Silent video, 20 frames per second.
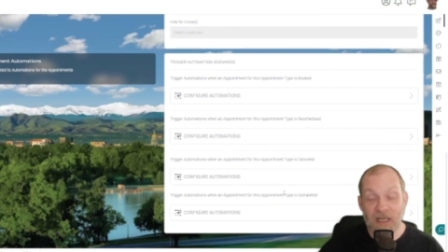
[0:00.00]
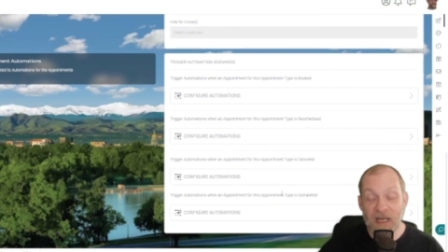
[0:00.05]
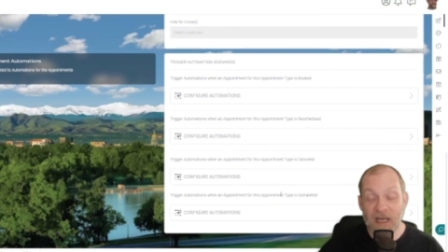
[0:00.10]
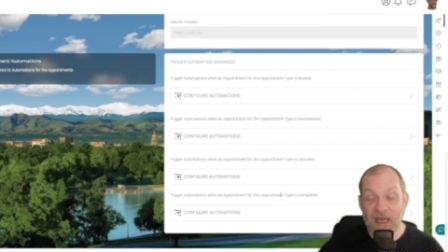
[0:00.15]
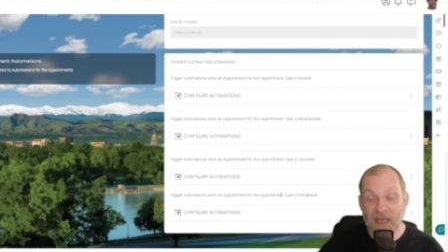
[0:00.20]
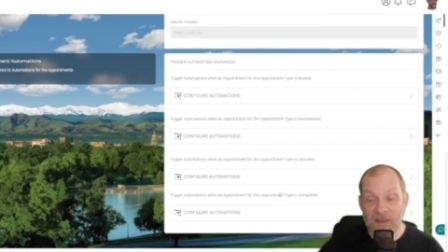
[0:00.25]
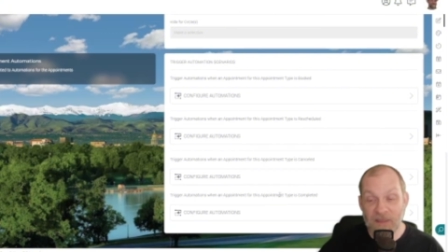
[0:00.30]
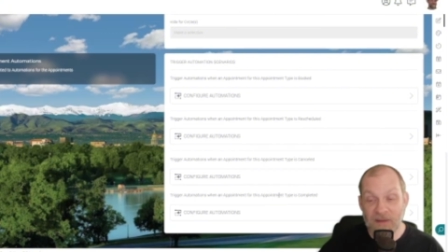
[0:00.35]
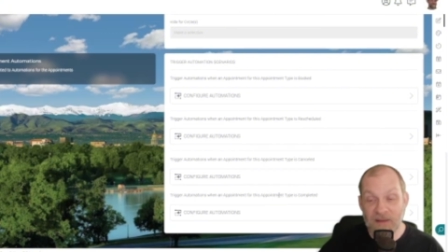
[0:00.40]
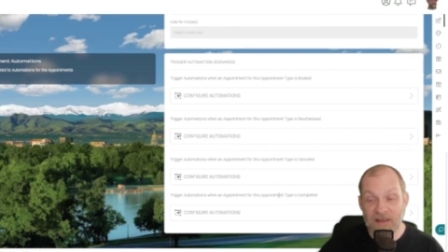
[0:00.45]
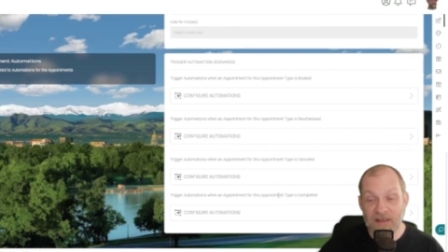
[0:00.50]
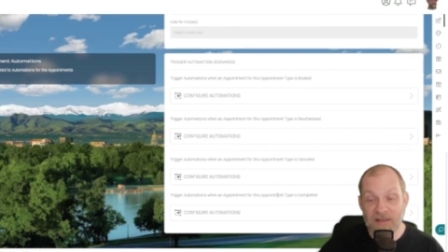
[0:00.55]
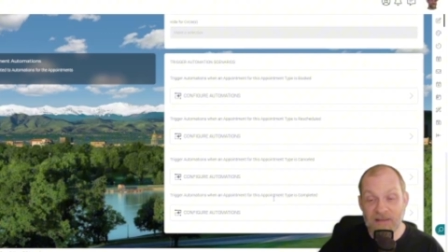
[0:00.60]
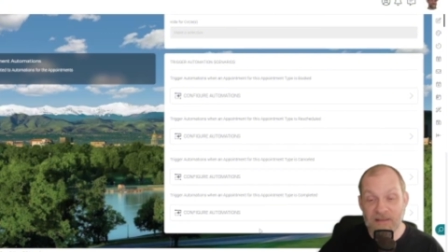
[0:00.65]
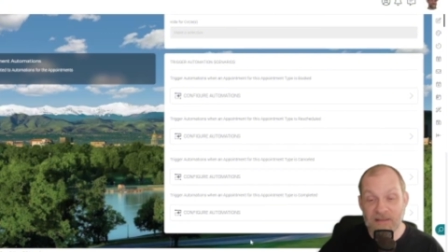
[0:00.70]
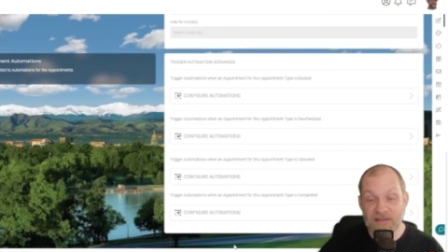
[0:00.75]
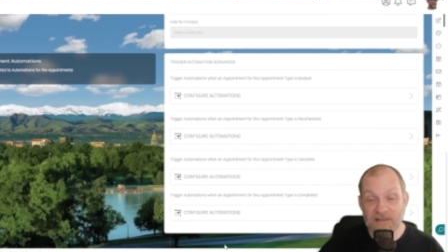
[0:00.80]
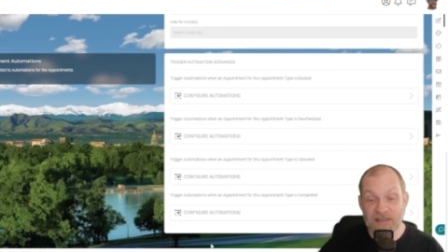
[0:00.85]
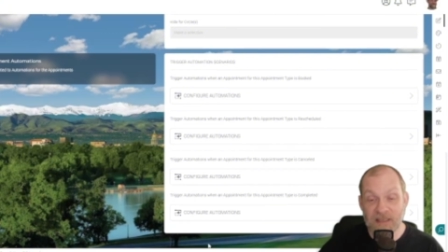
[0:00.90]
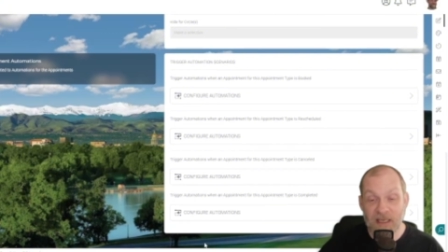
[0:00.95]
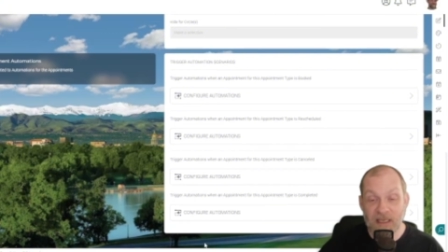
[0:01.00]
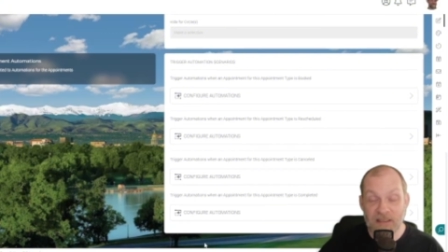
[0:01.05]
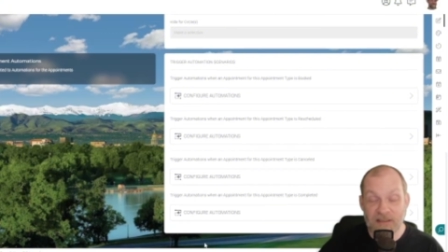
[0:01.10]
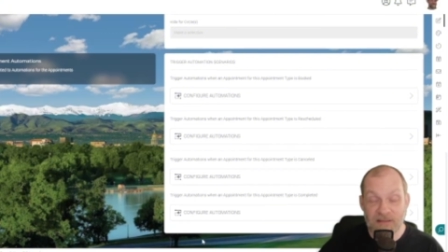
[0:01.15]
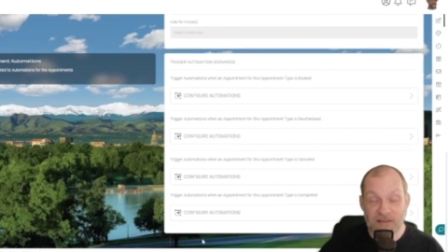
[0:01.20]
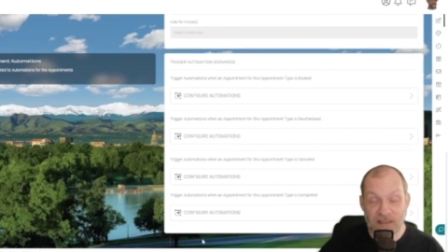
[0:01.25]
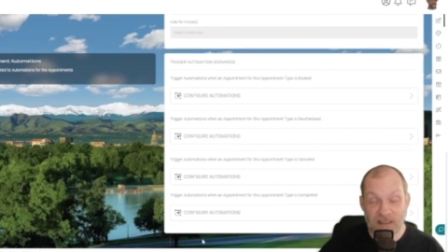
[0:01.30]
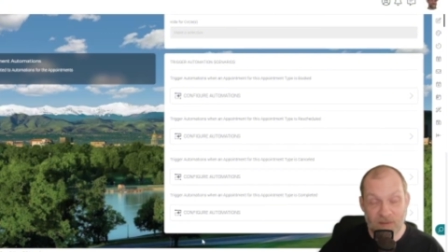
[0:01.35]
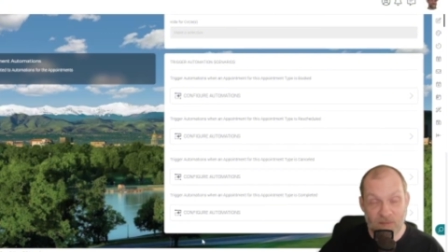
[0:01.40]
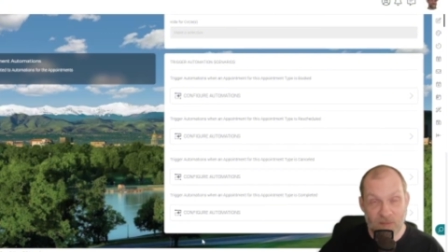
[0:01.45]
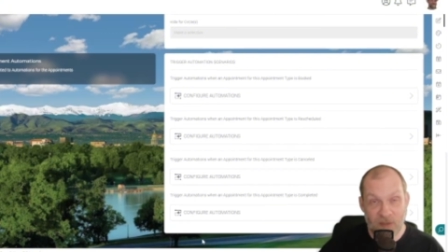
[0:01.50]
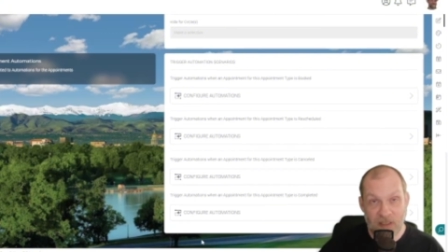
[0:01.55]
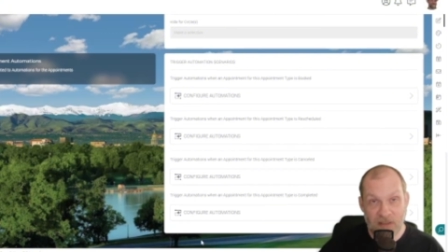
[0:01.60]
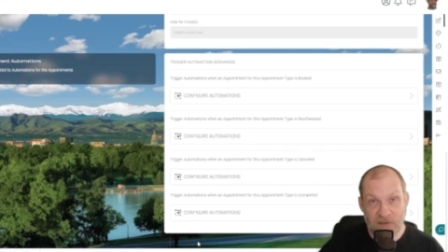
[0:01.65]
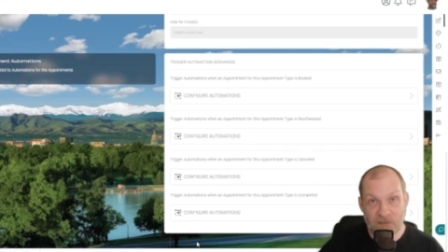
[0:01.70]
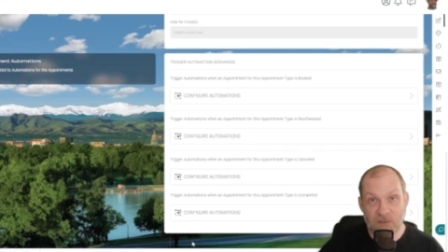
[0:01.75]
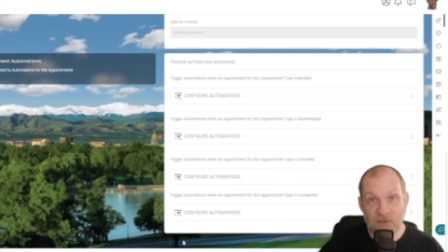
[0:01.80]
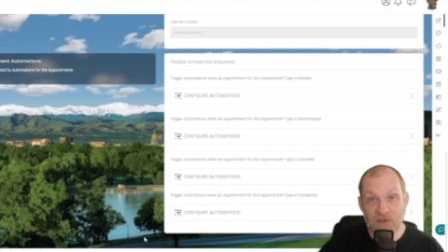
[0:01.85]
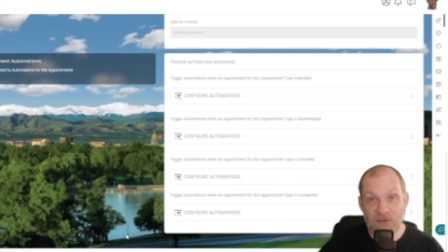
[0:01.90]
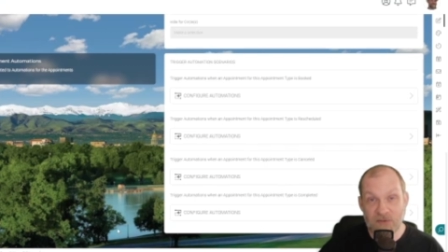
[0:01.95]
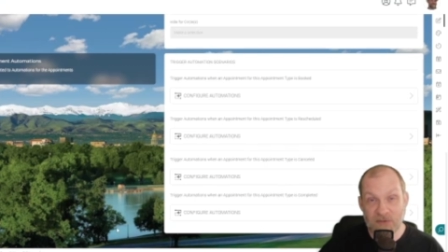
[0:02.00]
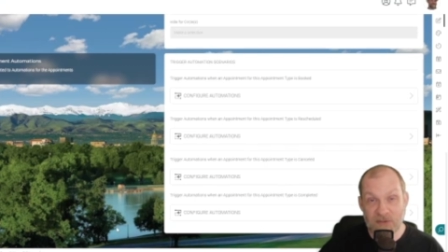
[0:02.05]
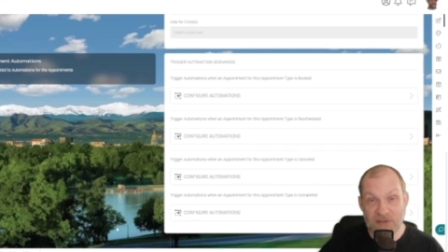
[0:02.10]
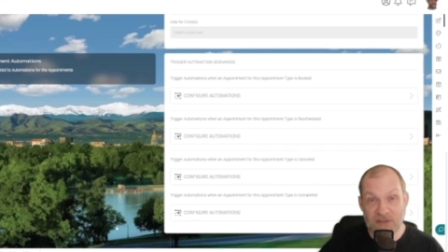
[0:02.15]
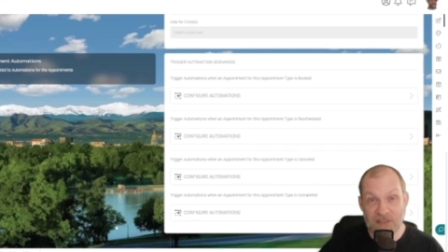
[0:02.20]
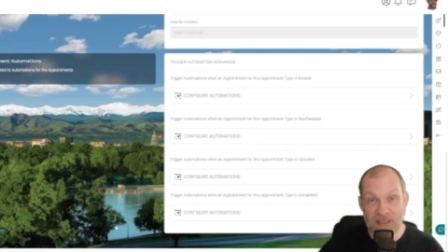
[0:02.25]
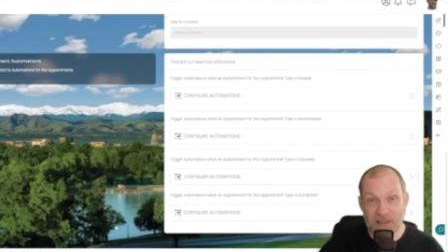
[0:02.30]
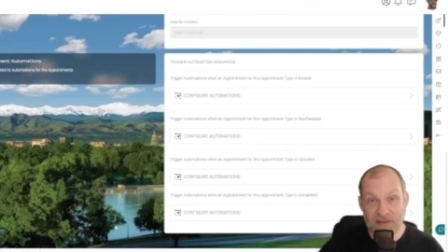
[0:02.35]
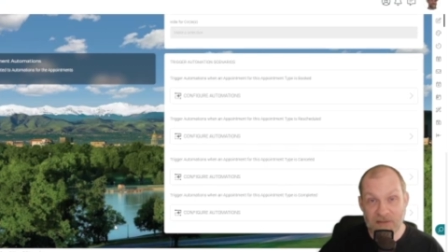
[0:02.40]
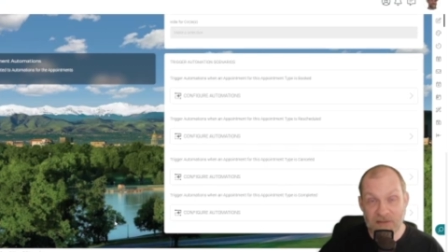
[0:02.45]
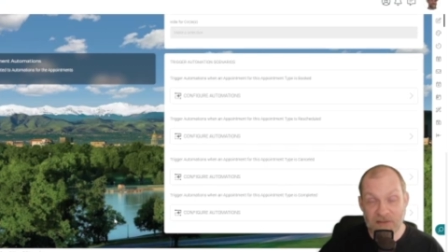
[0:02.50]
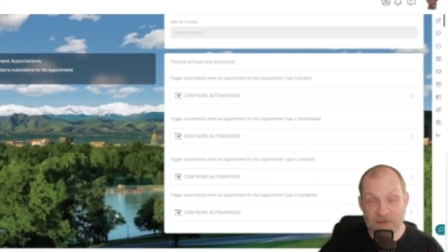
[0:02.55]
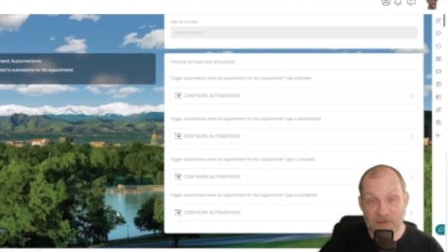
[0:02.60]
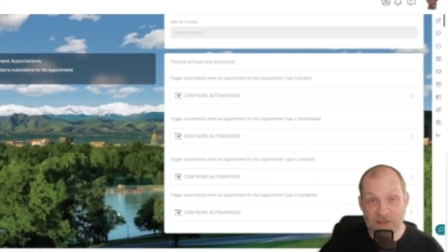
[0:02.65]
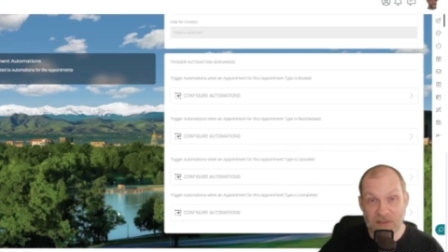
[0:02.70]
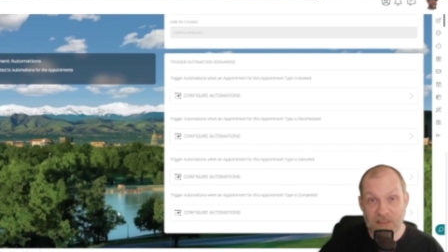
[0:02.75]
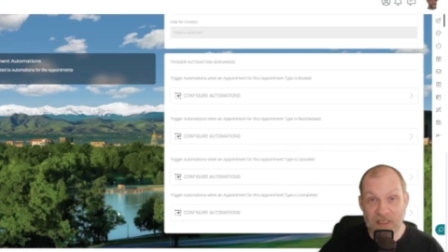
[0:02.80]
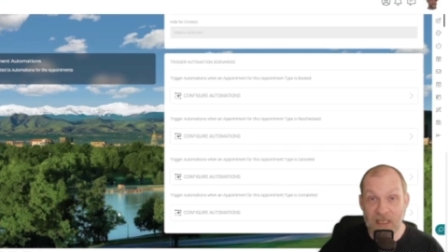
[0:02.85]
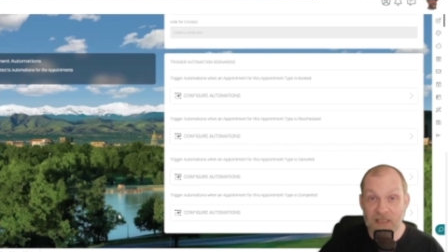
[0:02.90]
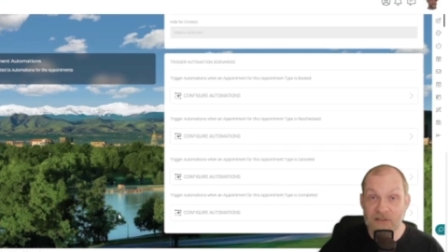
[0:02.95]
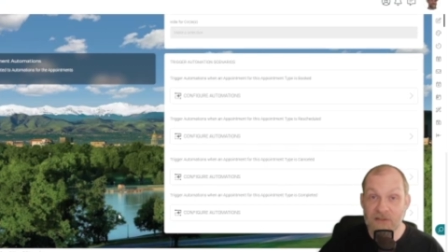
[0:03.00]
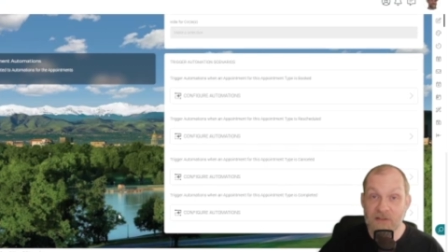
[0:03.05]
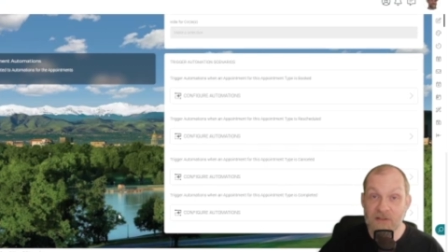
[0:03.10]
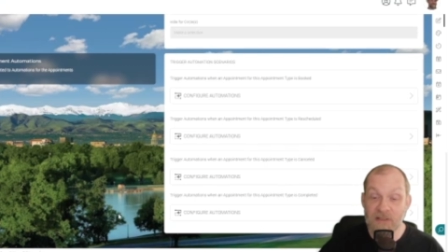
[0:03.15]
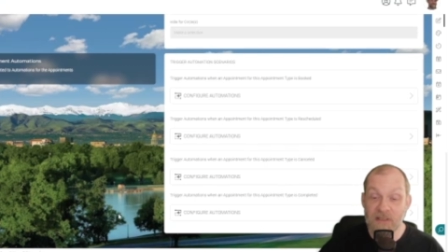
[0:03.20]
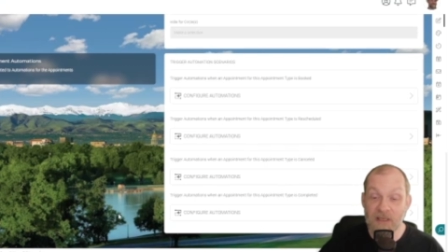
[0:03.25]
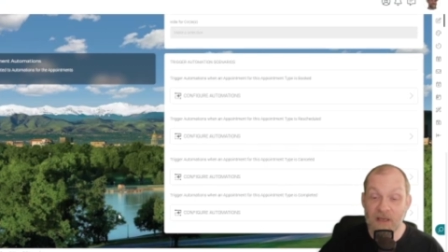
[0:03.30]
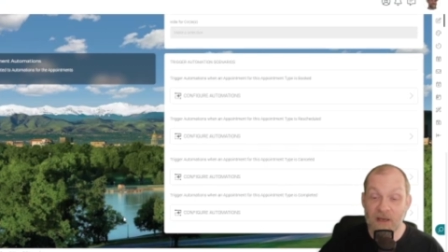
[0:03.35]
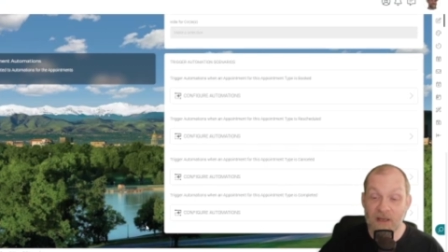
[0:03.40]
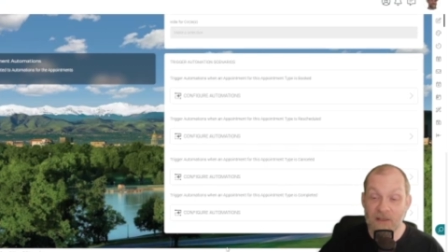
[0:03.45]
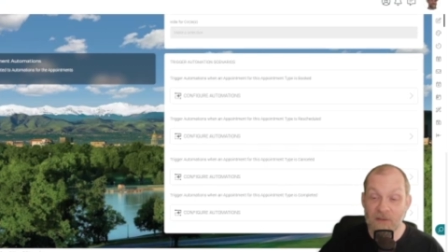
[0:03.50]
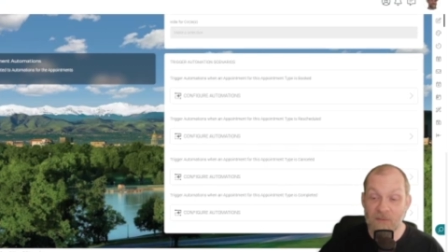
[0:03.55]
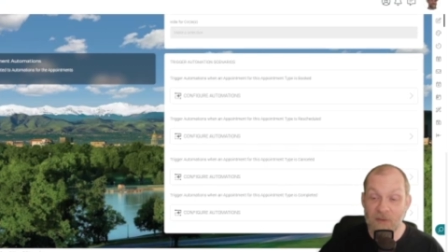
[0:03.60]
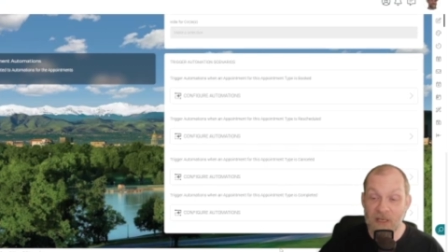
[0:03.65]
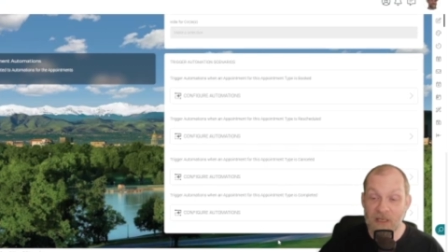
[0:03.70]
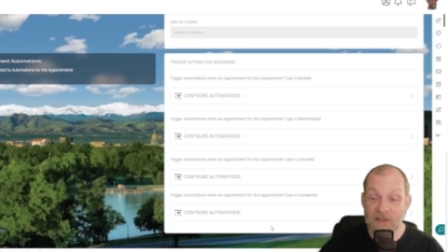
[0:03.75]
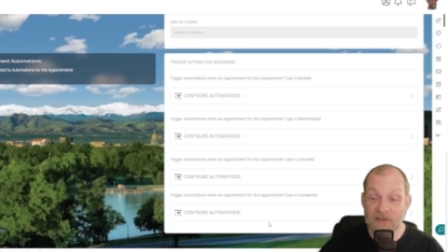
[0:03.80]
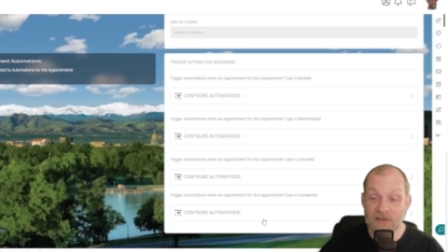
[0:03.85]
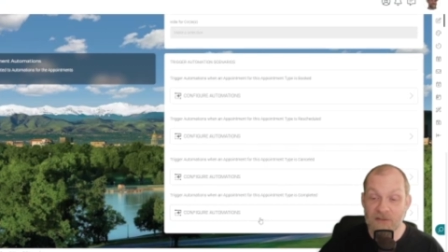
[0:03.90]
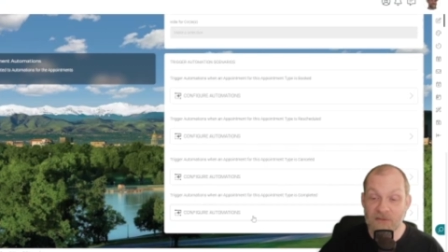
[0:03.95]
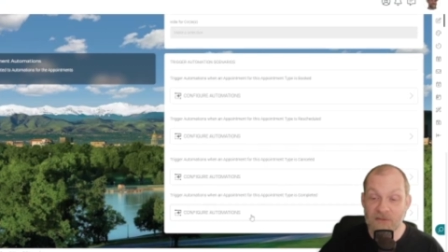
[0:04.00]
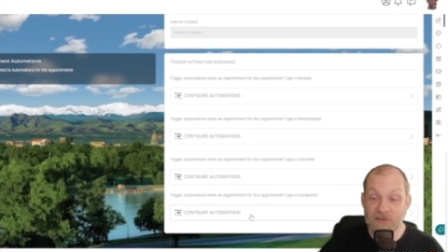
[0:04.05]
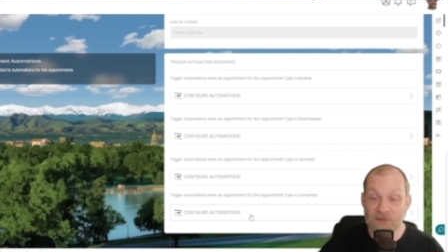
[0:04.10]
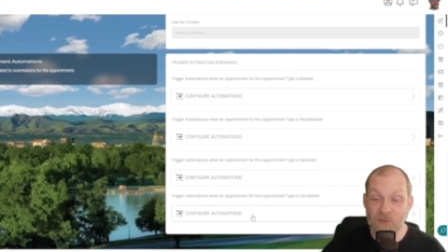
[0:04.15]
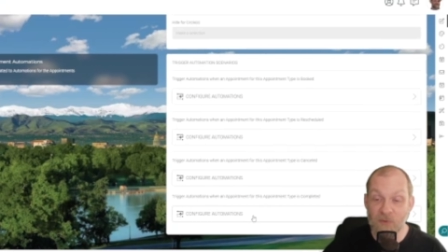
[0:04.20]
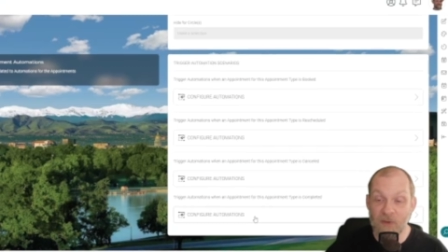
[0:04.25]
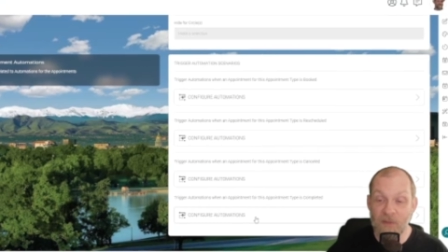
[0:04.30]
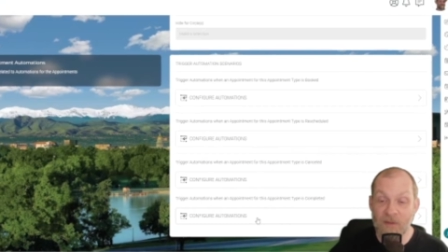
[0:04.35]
I think in this case, it makes most sense to attach the automations to when